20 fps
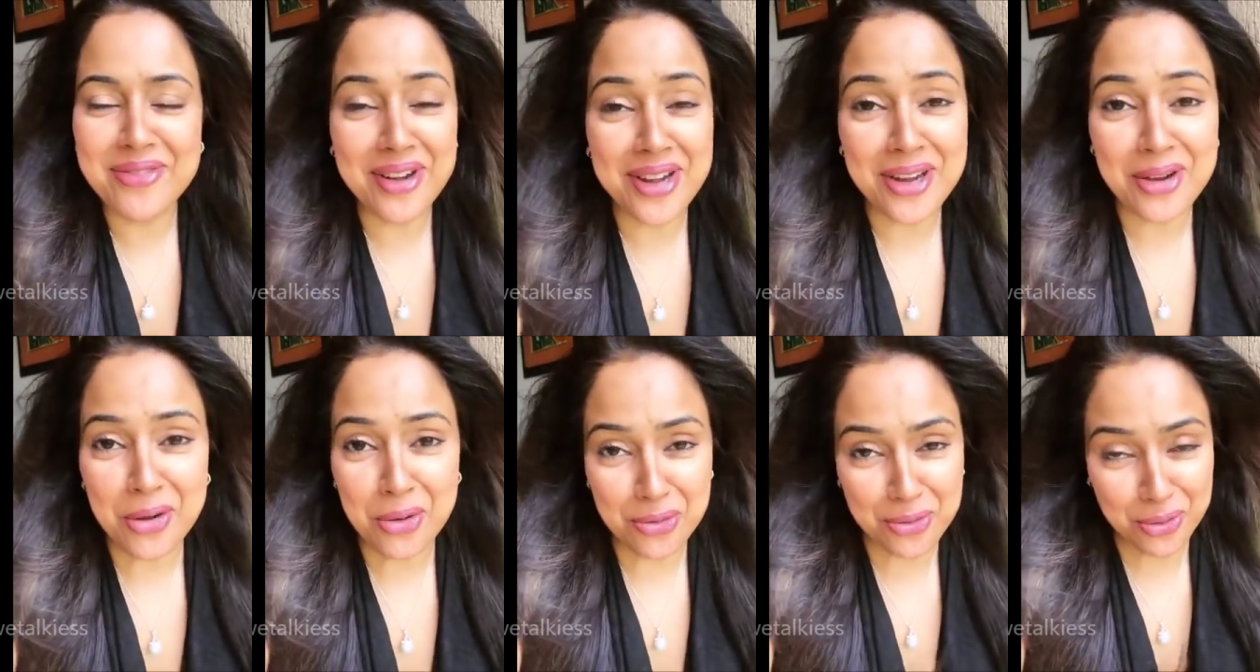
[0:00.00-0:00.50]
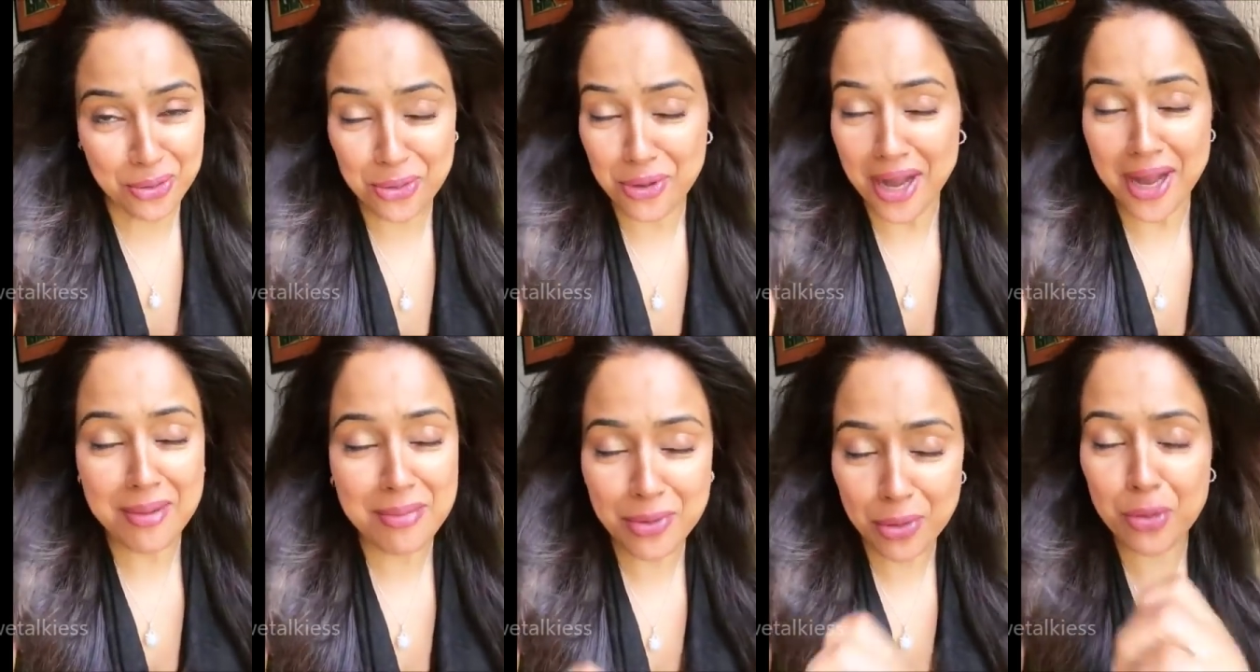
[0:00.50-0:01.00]
I'm very
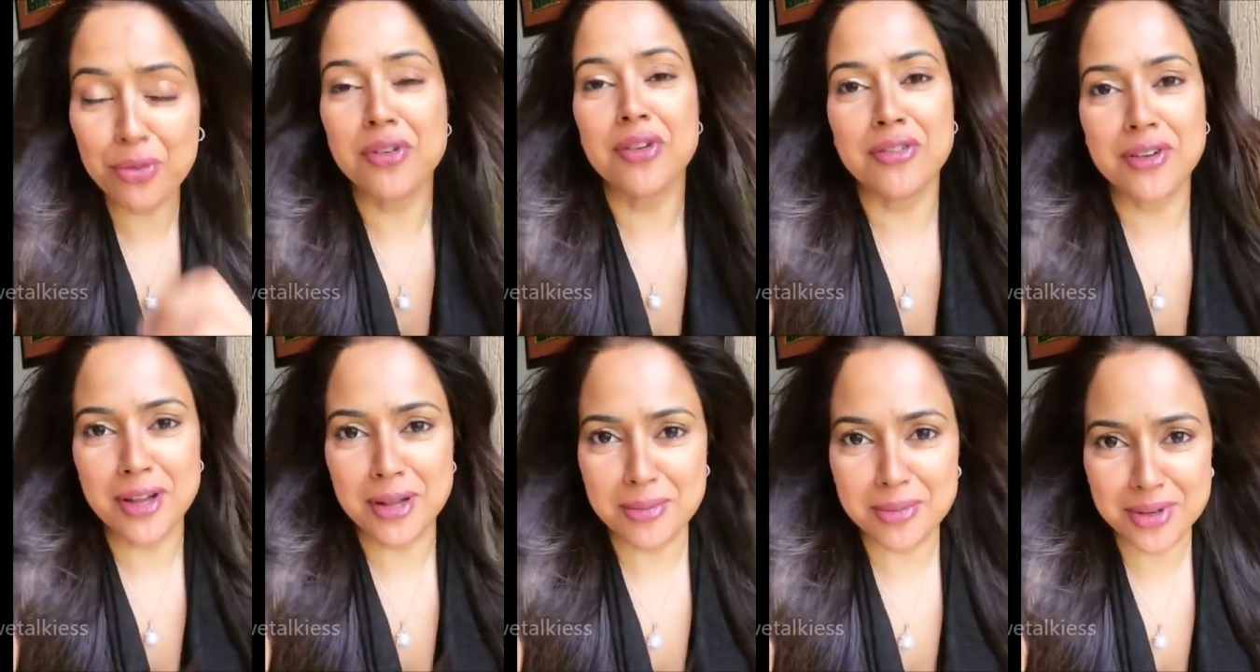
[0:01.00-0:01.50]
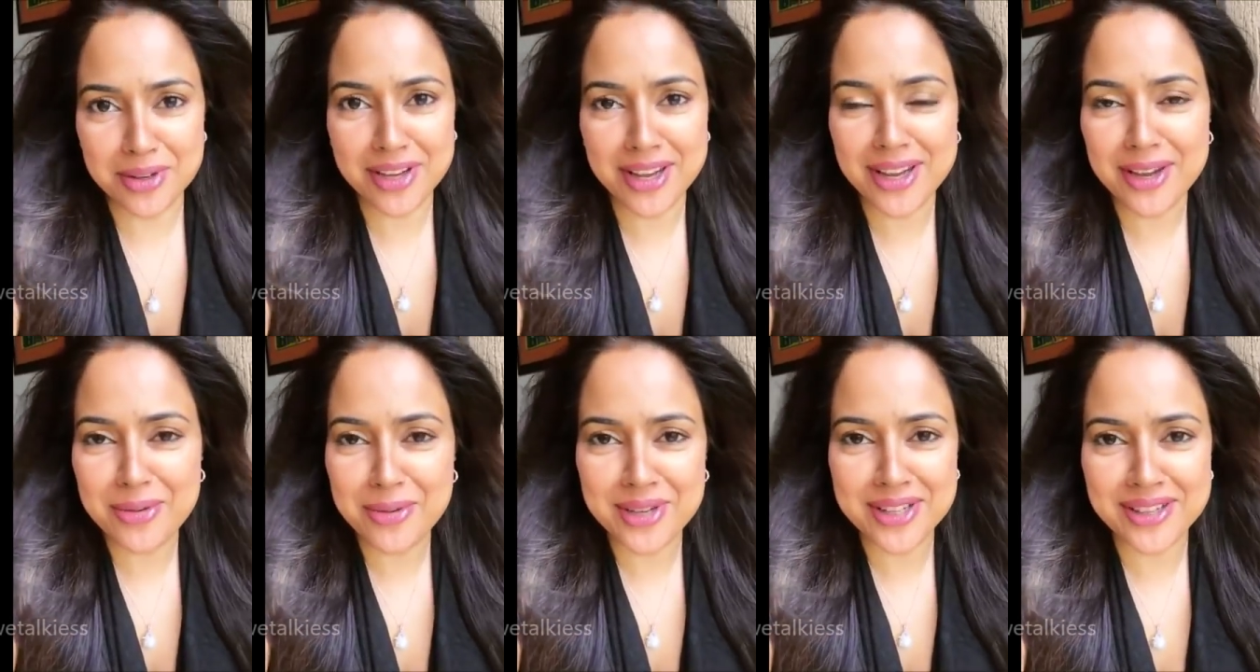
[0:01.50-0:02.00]
I'm overwhelmed,
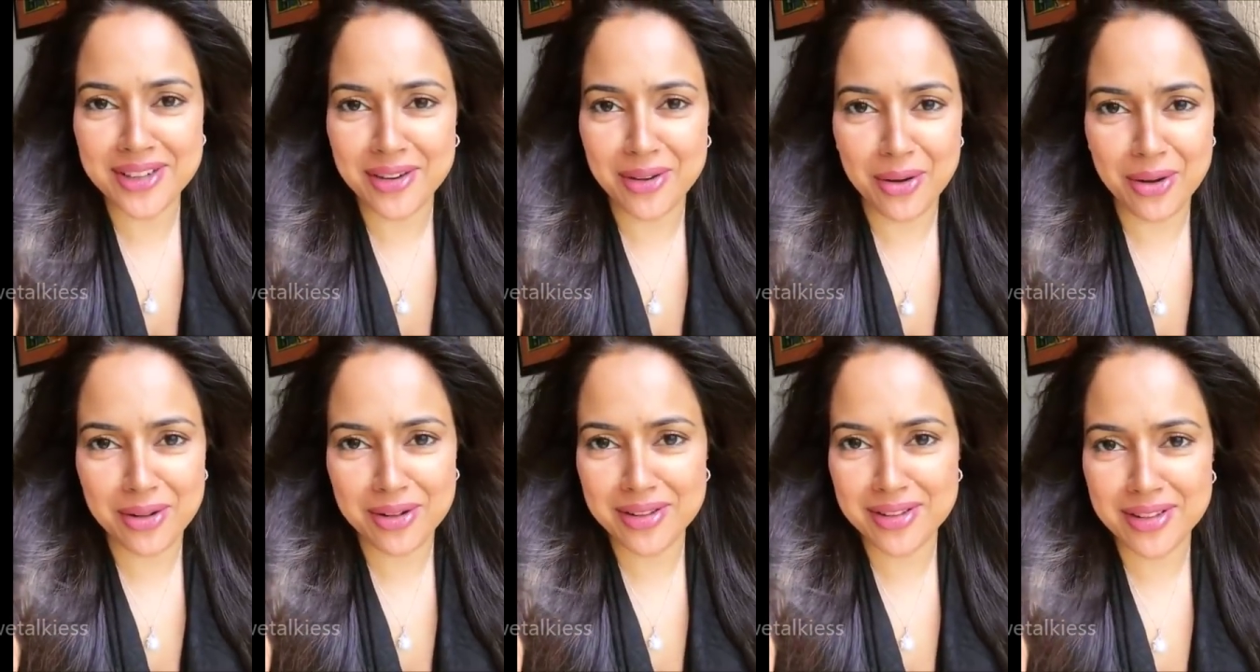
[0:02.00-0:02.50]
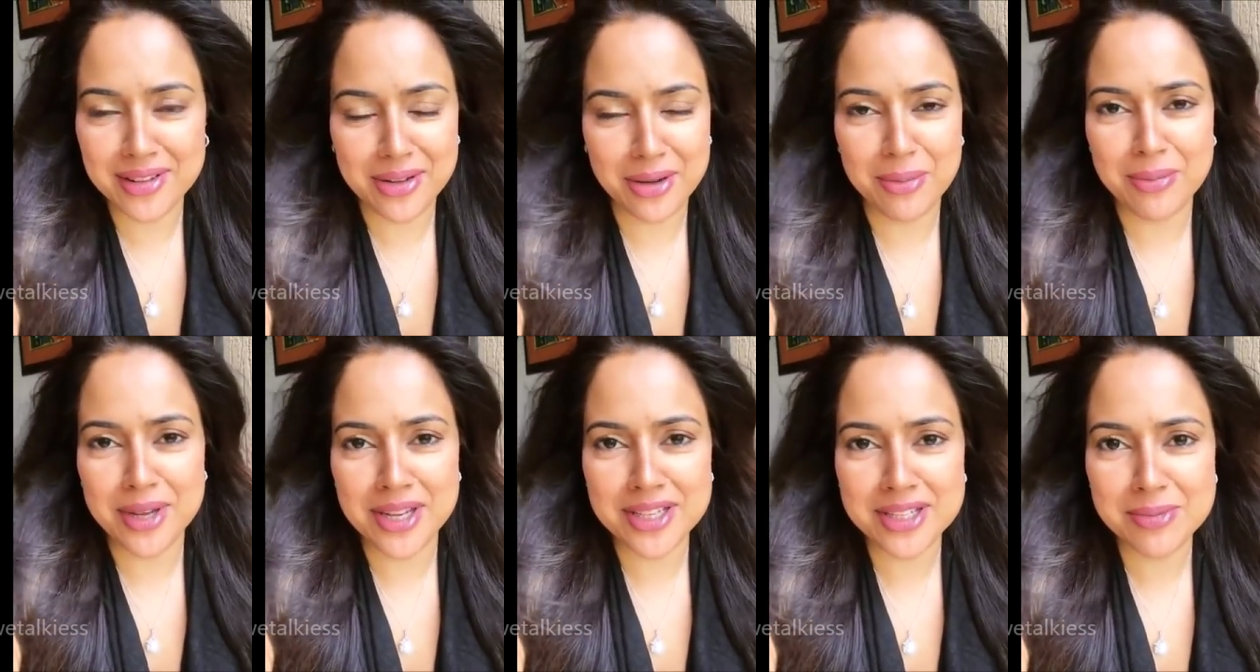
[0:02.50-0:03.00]
okay, with all the
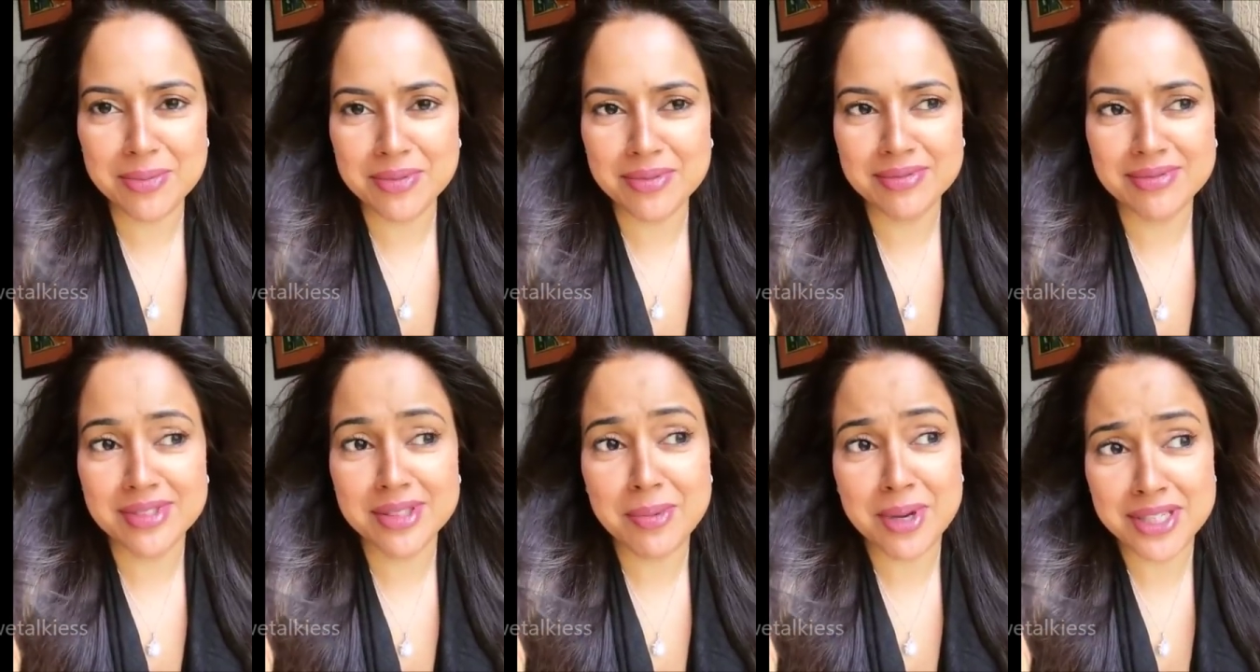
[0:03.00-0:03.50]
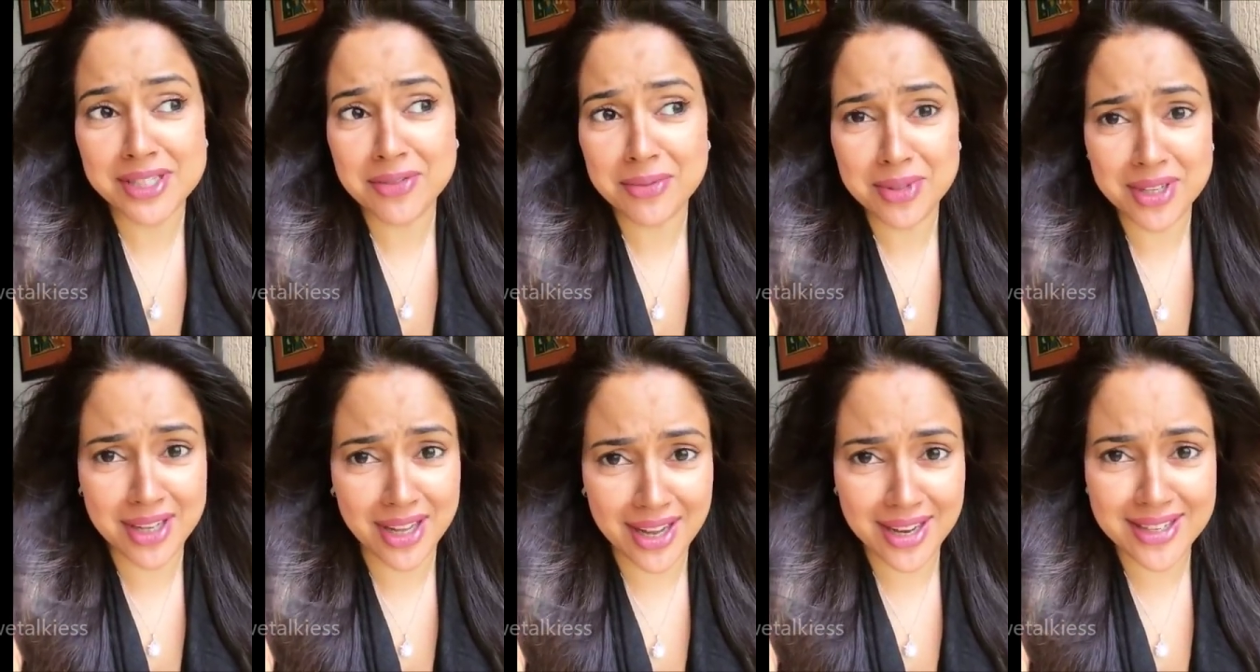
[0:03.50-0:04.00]
comments, especially from
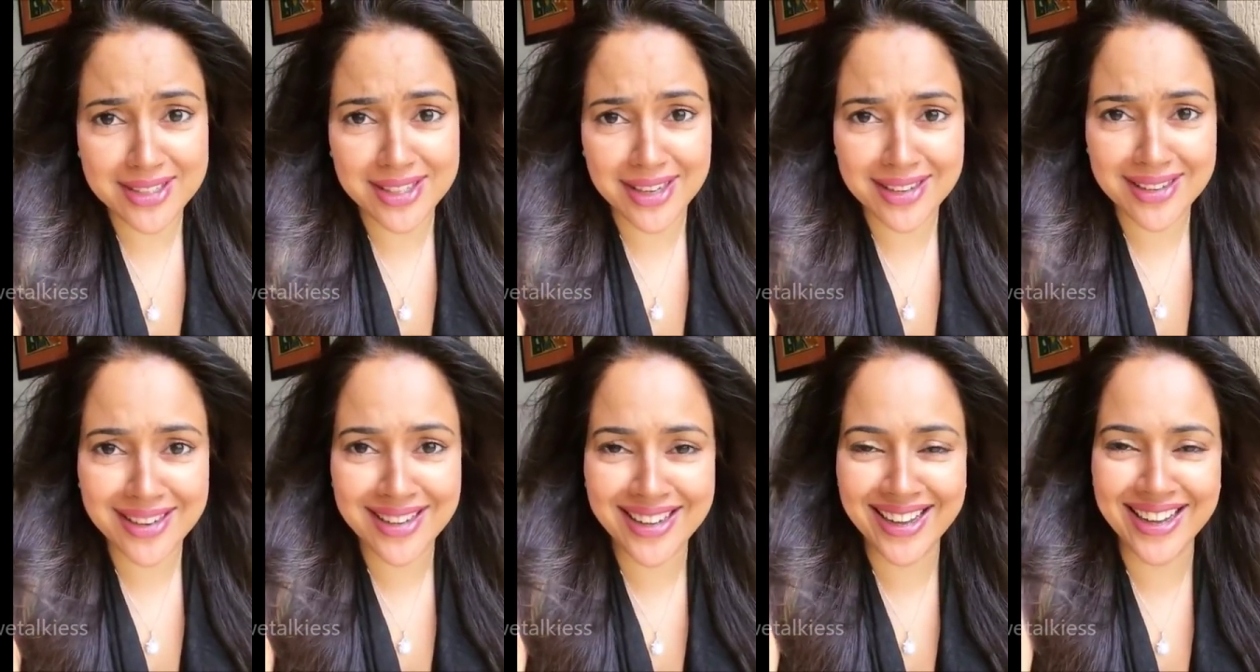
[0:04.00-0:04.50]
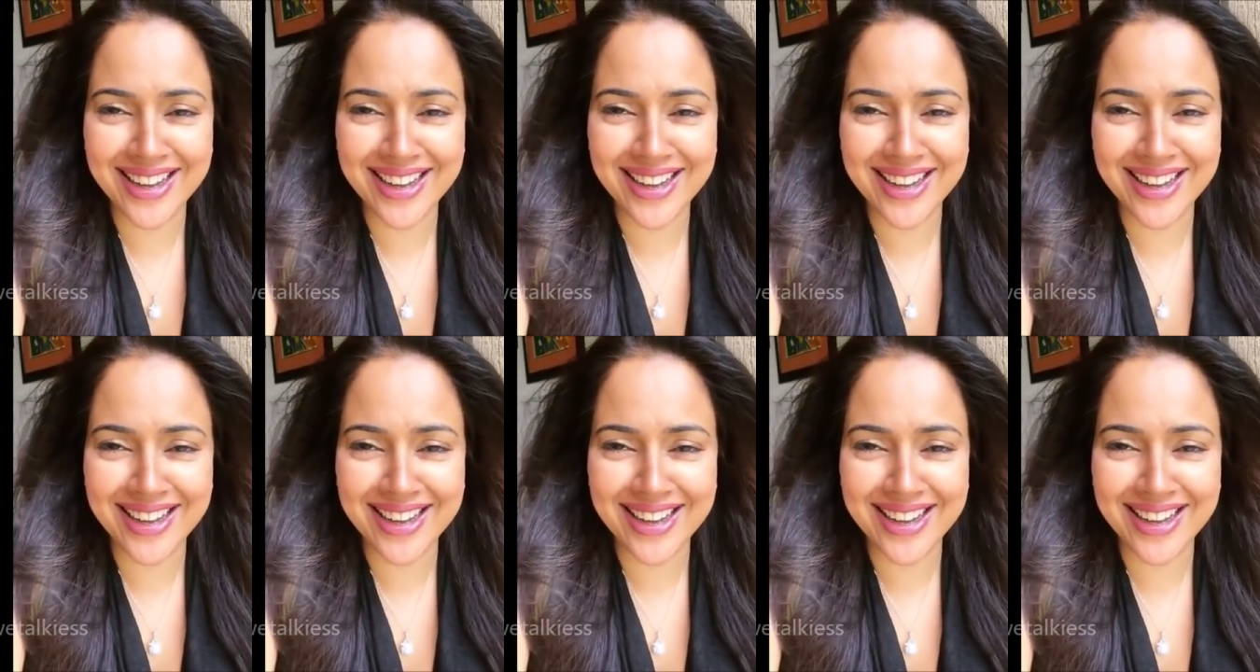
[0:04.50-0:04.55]
the guys. I,